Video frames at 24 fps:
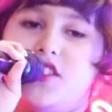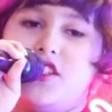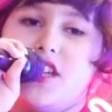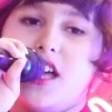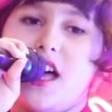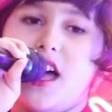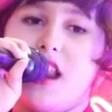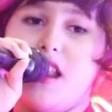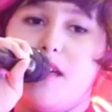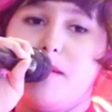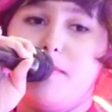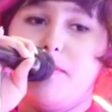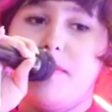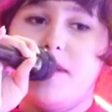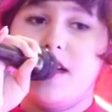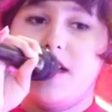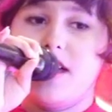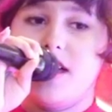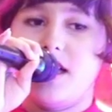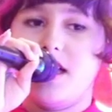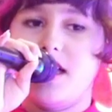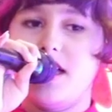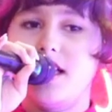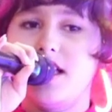Dollar
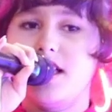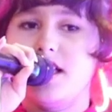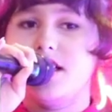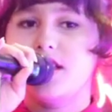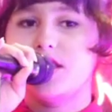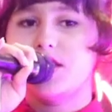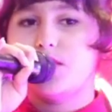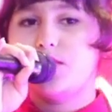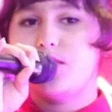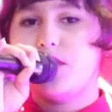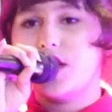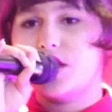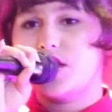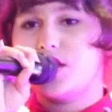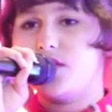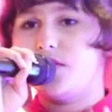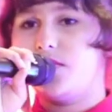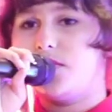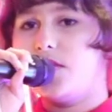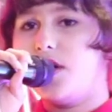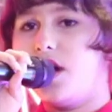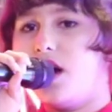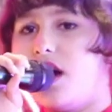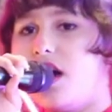bills, watch you
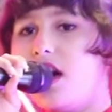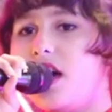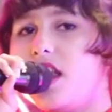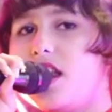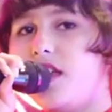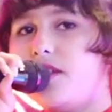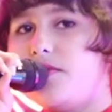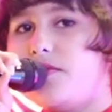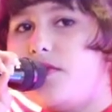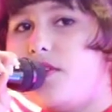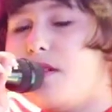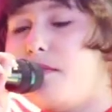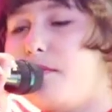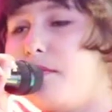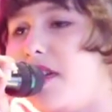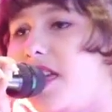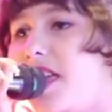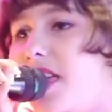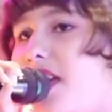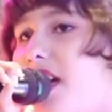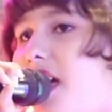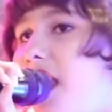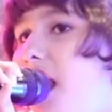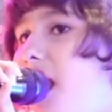falling for
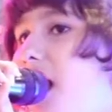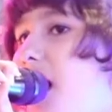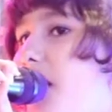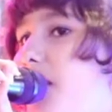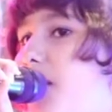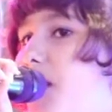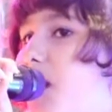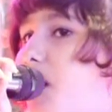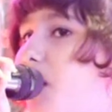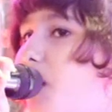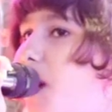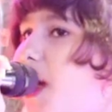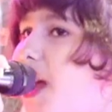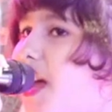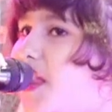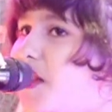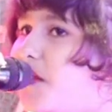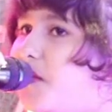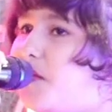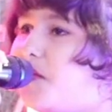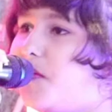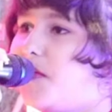me, I love the way the